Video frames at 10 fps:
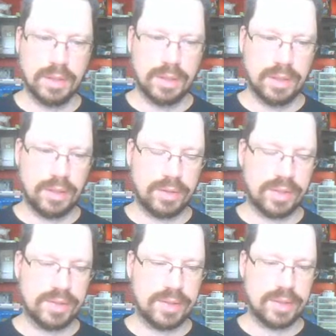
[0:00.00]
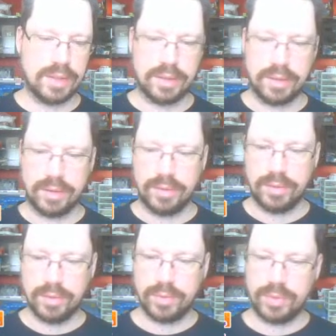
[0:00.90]
And you can see that the door
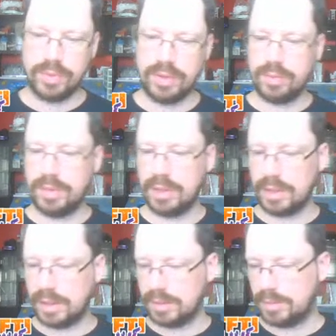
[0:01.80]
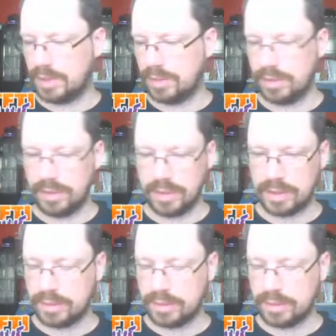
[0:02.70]
would need to be a lot bigger than that.